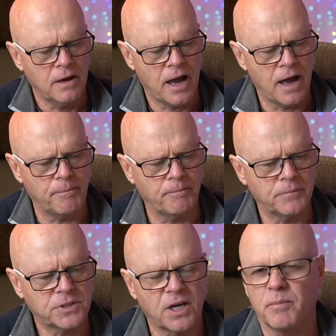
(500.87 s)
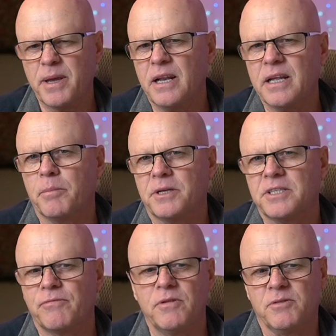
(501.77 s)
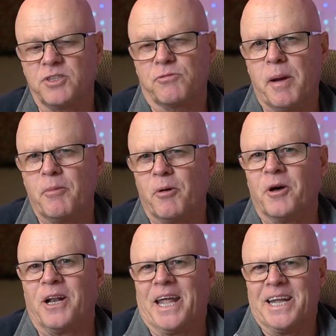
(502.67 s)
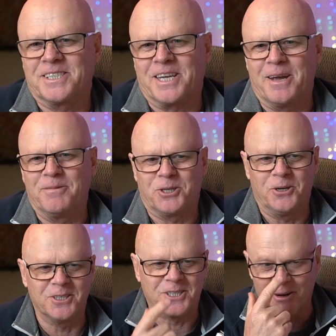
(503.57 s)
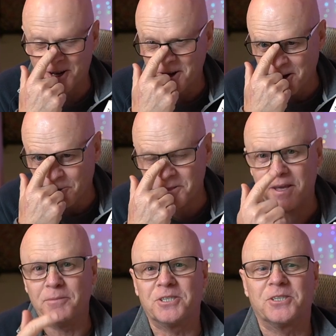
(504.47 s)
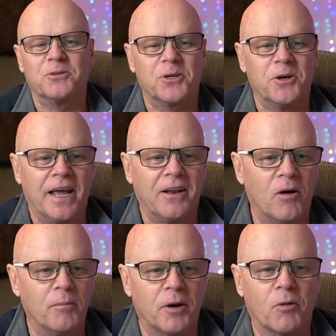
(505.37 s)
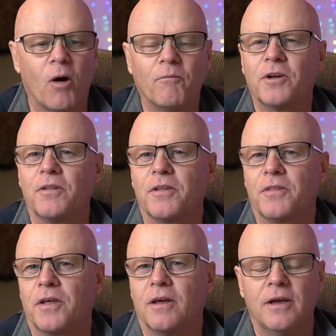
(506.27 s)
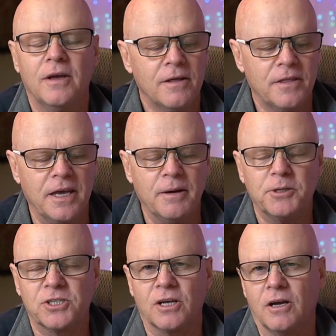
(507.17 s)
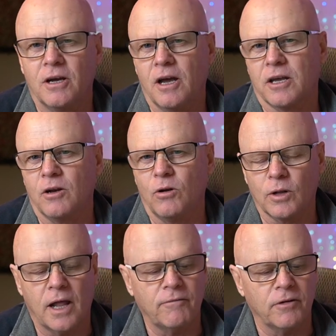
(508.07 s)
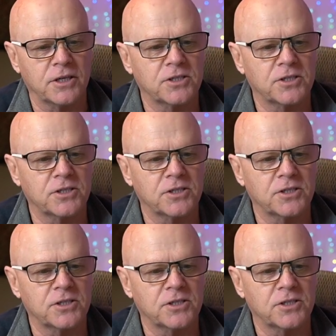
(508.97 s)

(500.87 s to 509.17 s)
Um, so it'll be a little bit different. Just remember, I'm not a landscape shooter, so I don't know what the images will turn out like, but I'm confident that the, the images are, are going to look lovely.